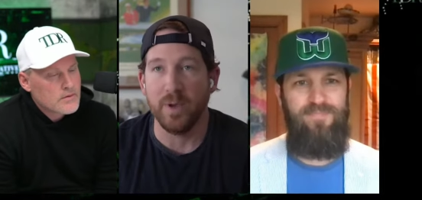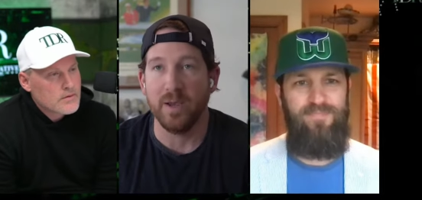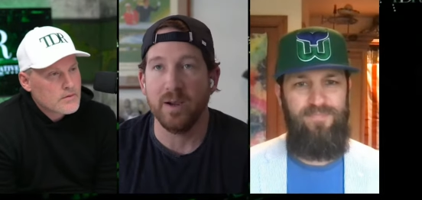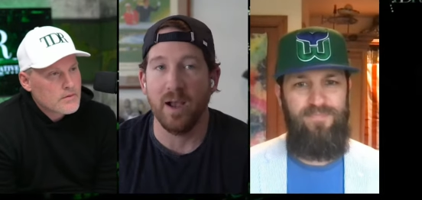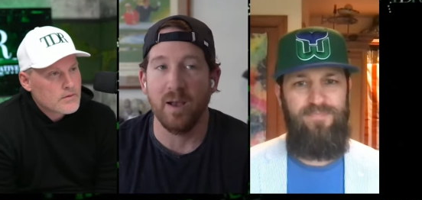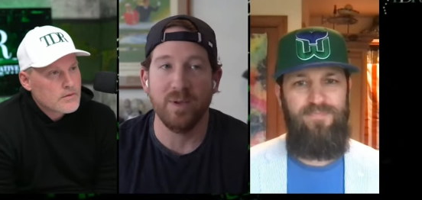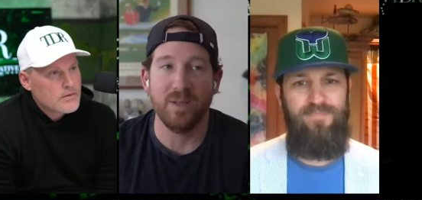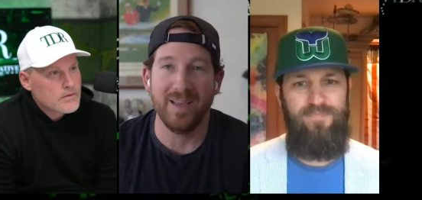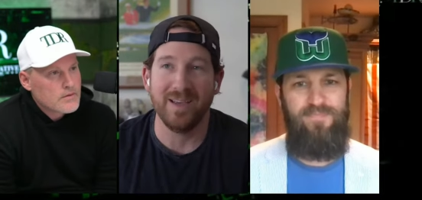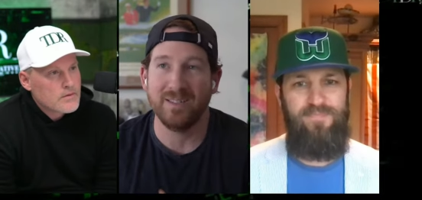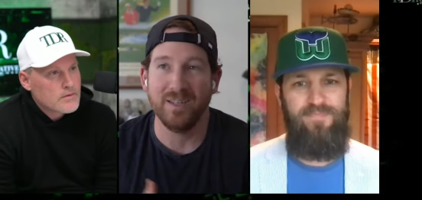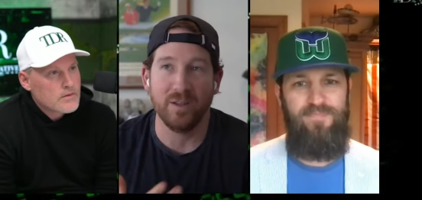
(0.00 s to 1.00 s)
Speaker 1: I mean, they
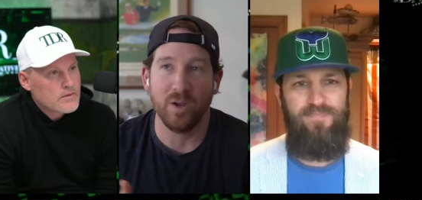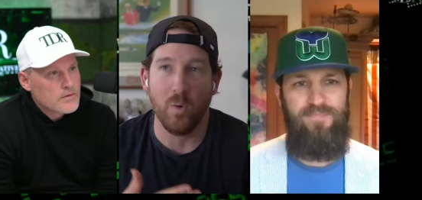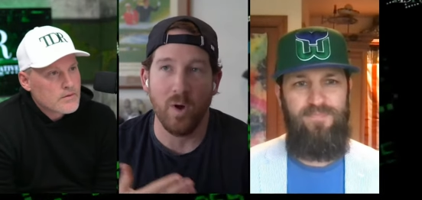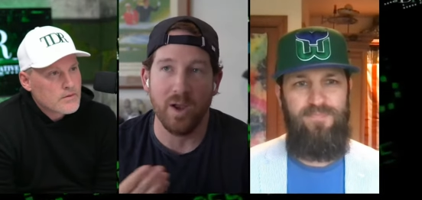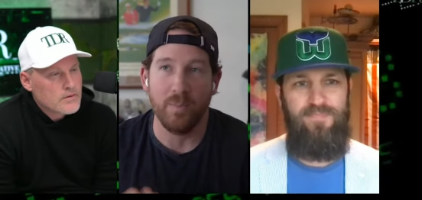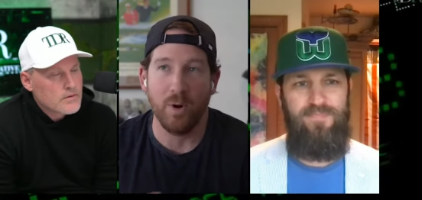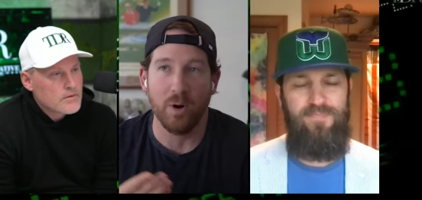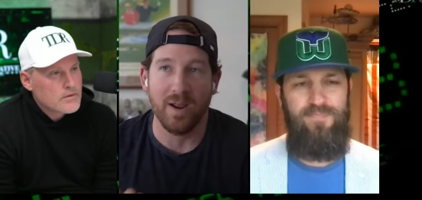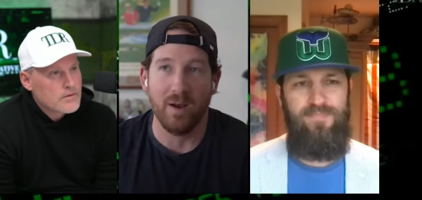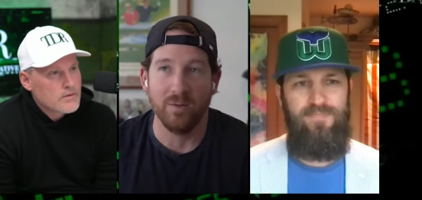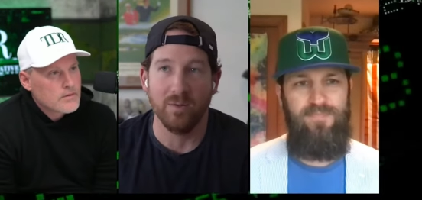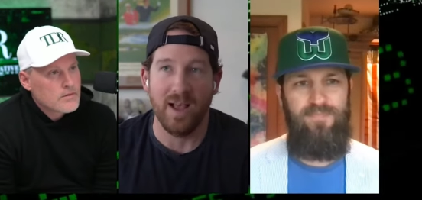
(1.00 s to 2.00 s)
said the Quiet Park out
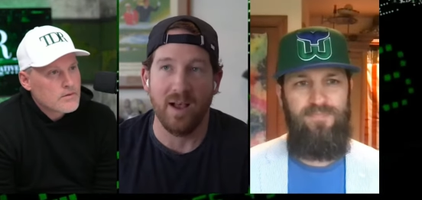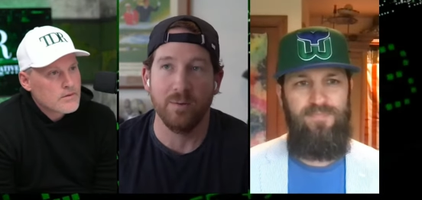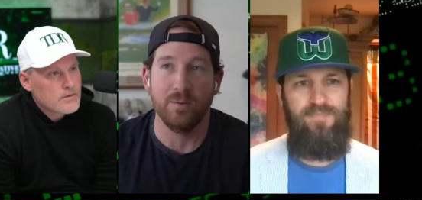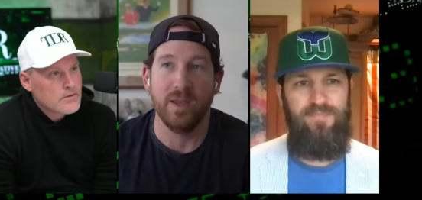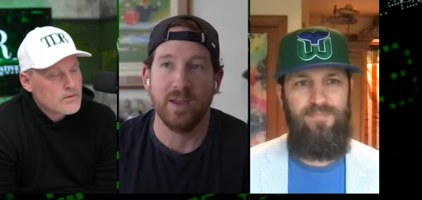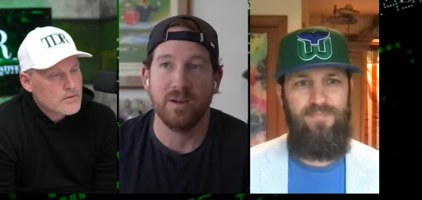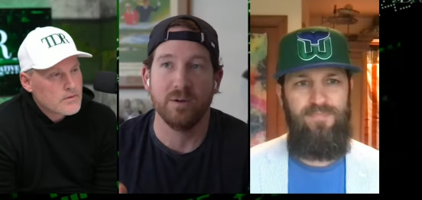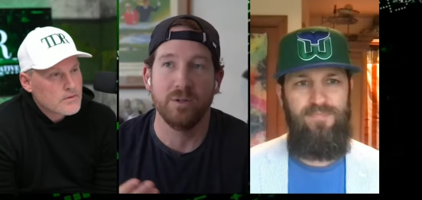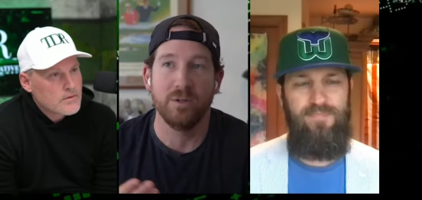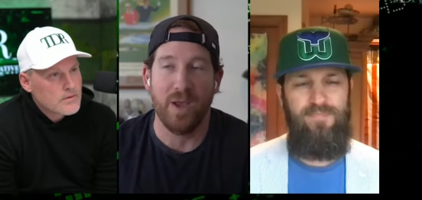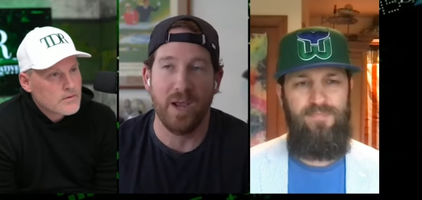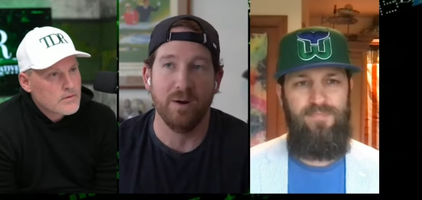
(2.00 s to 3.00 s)
loud. They
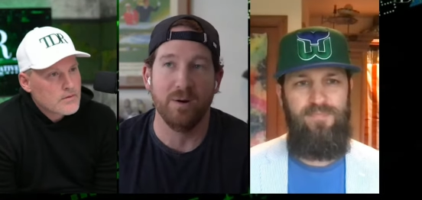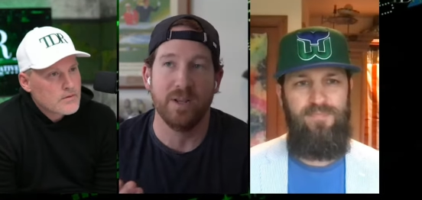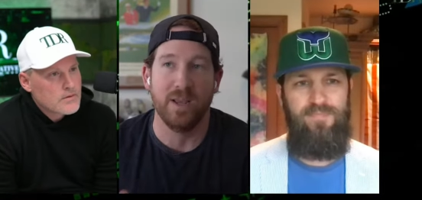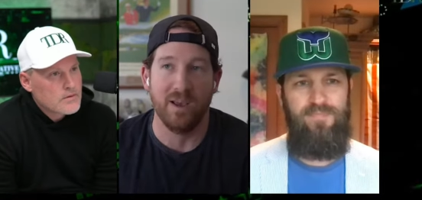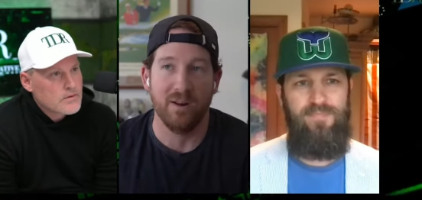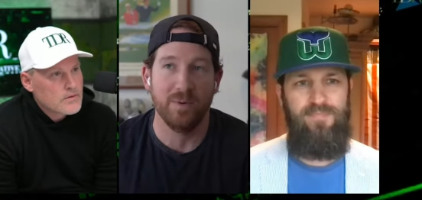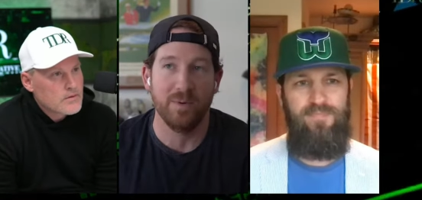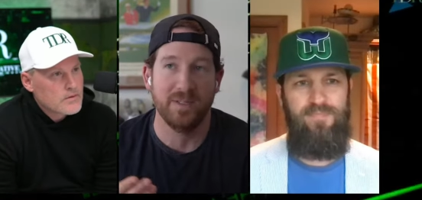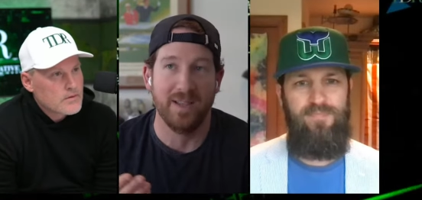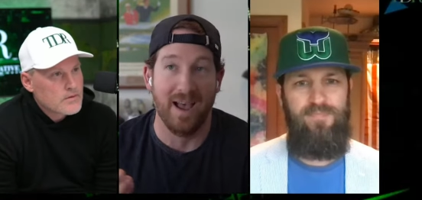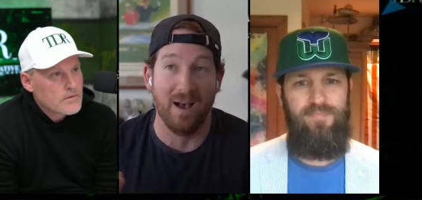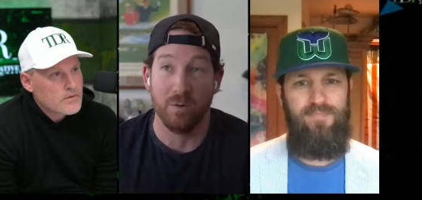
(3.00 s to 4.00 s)
compared cannabis to
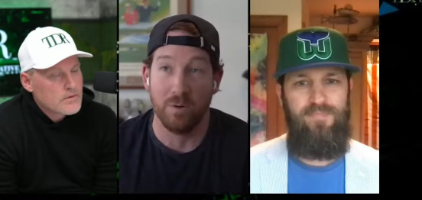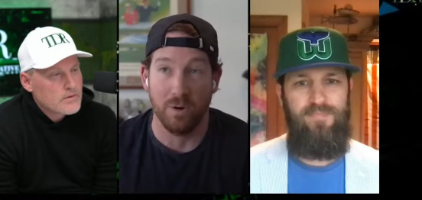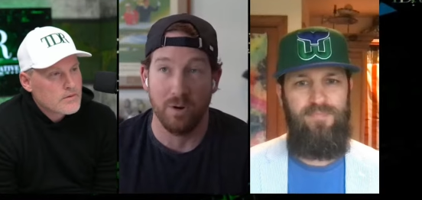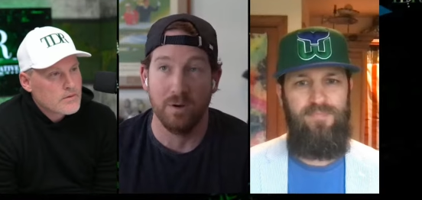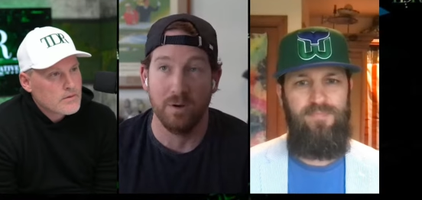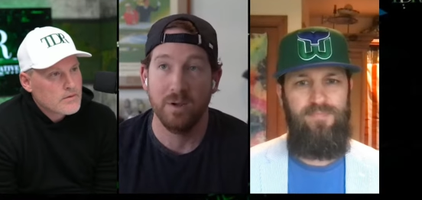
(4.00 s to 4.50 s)
alcohol